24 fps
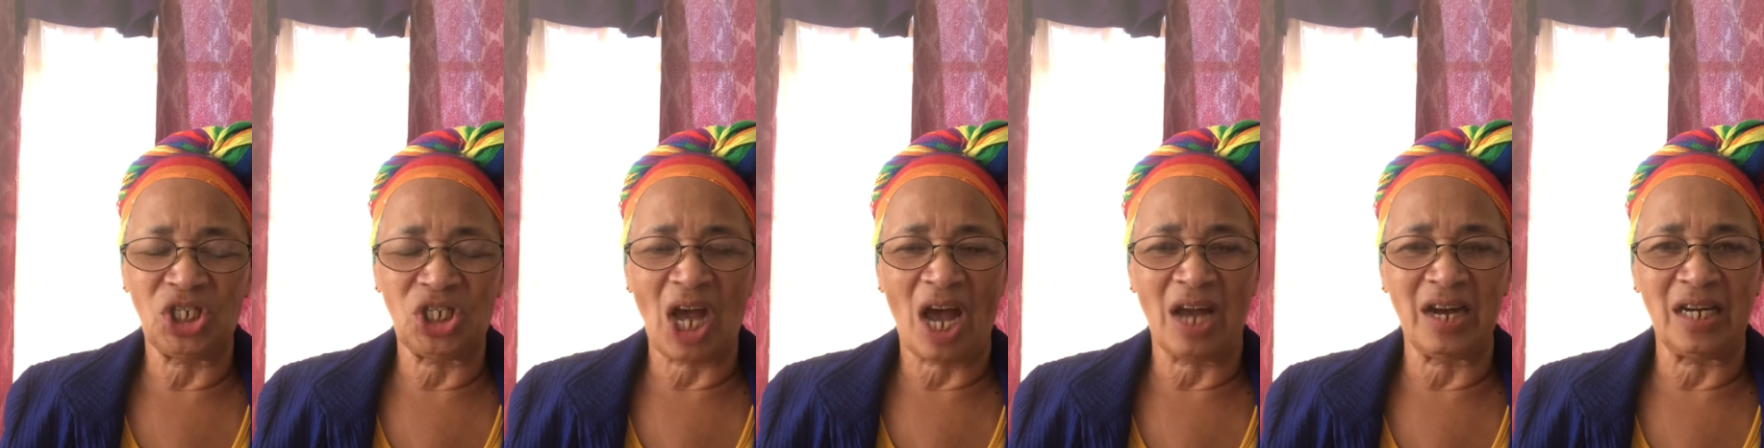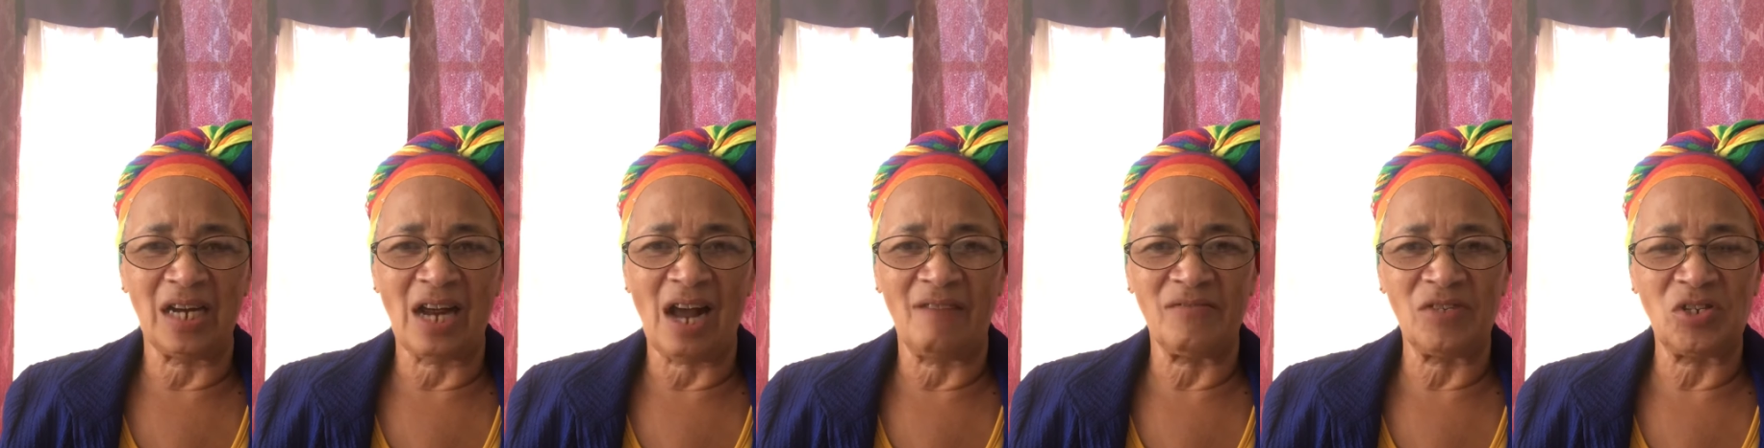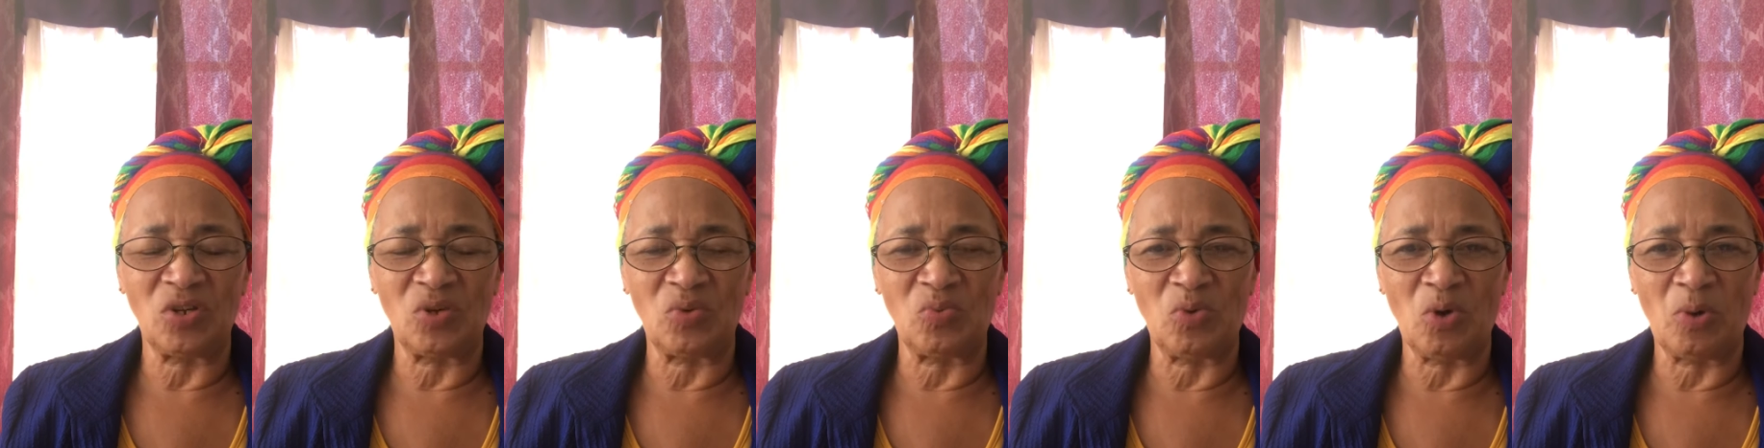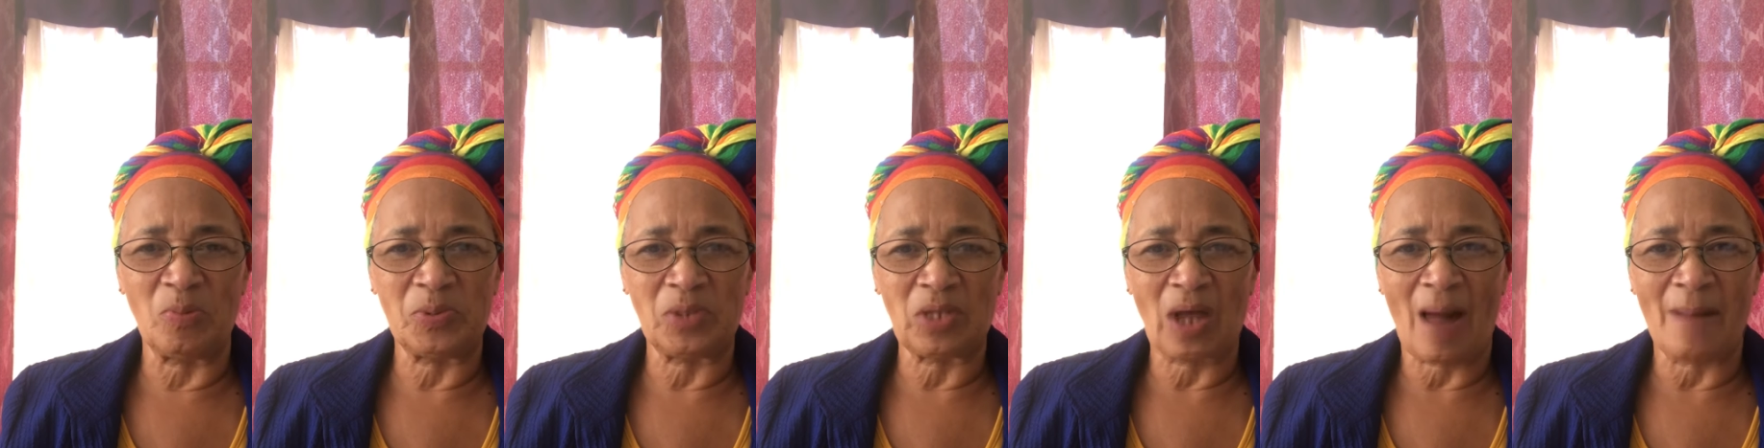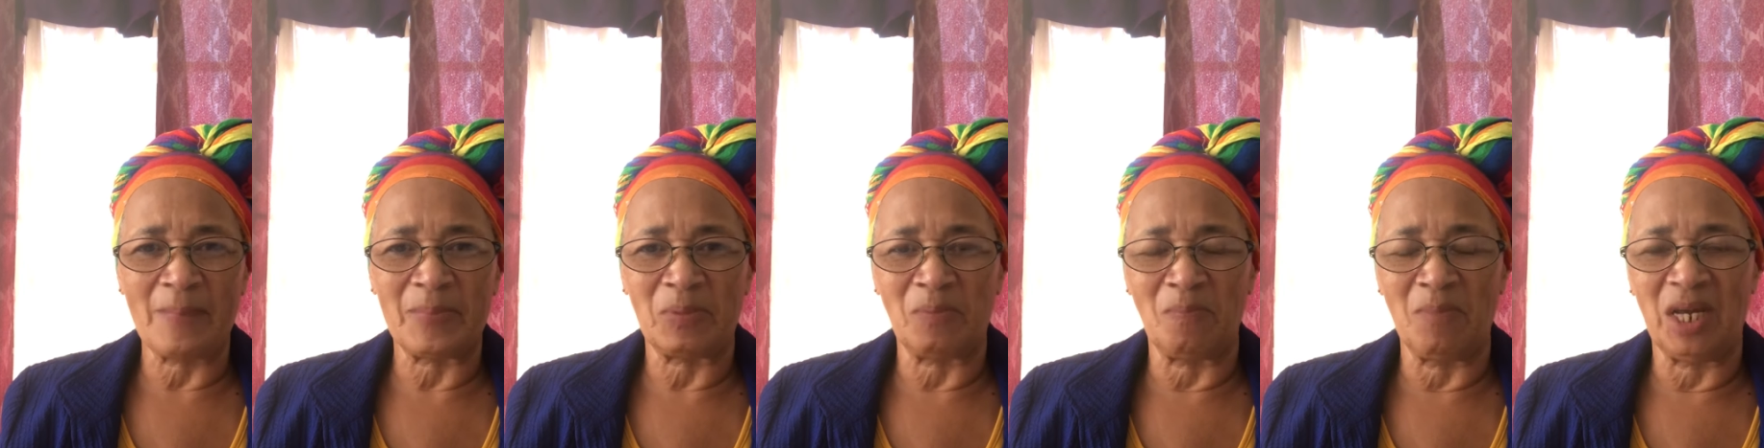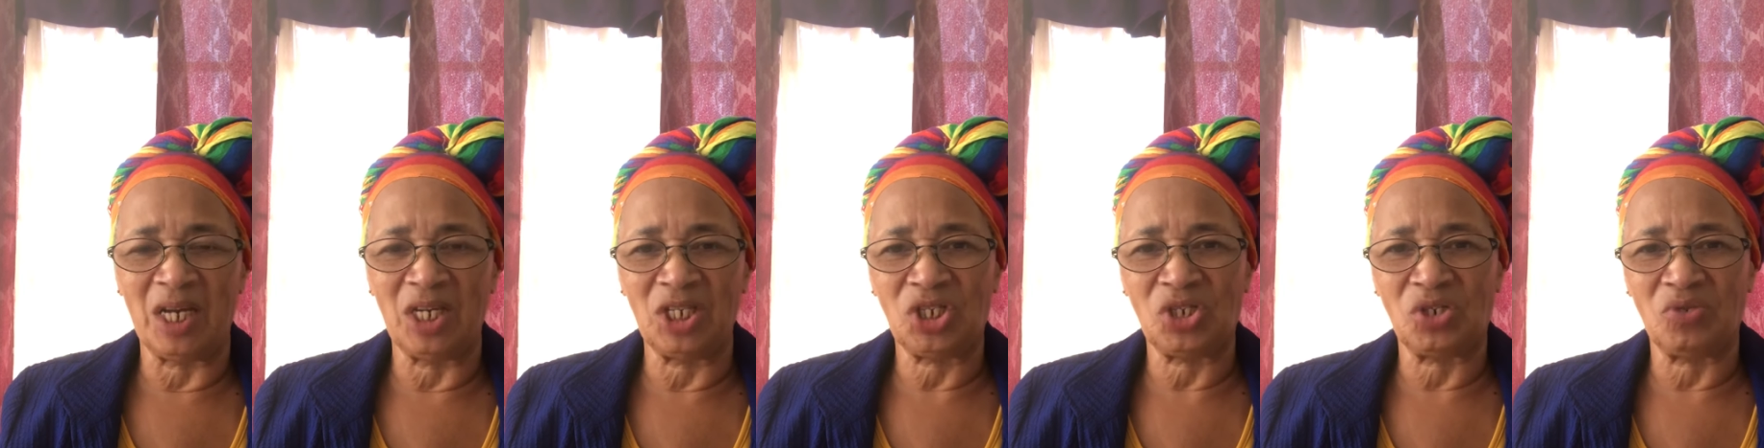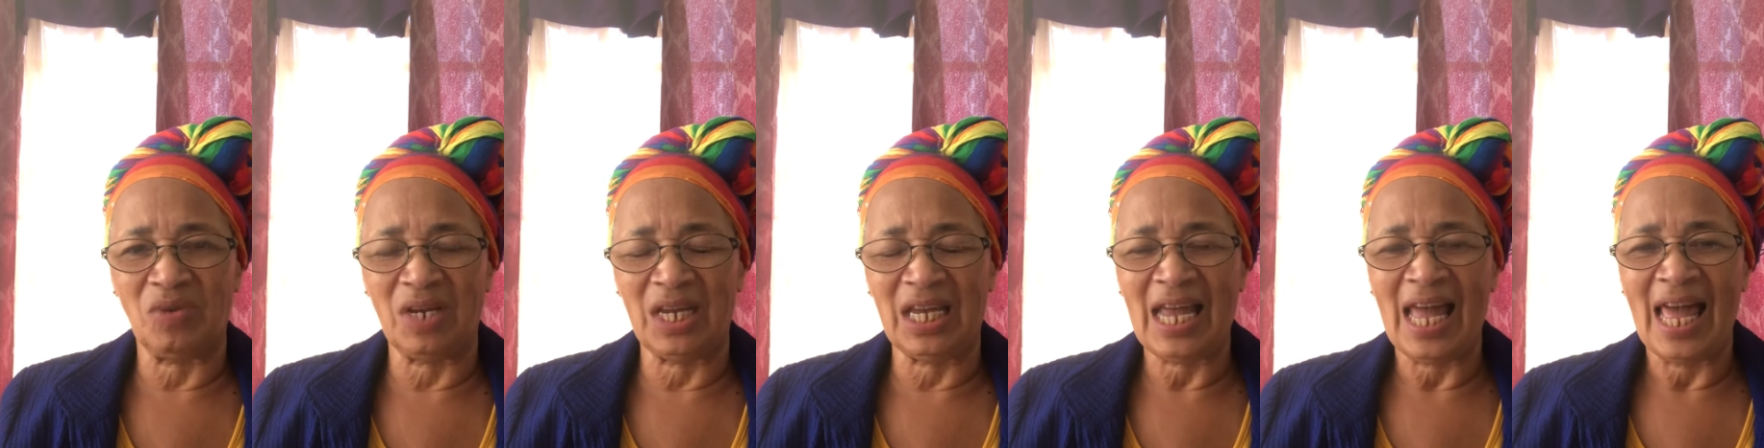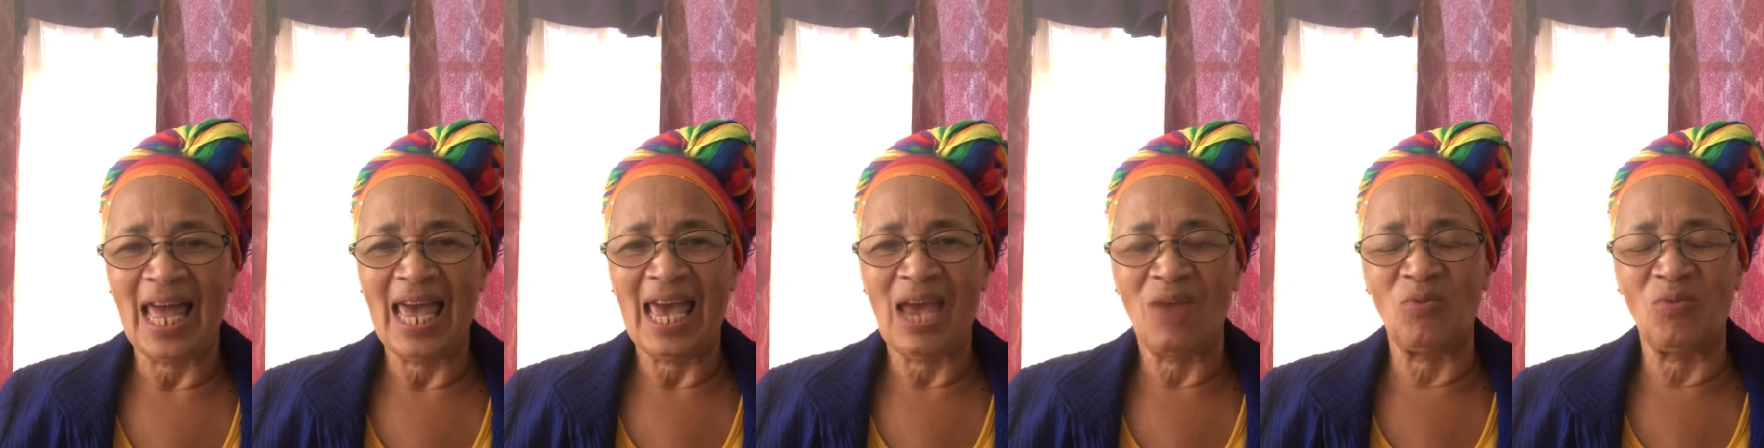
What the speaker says: Shout It Out to the Rooftops Ministry,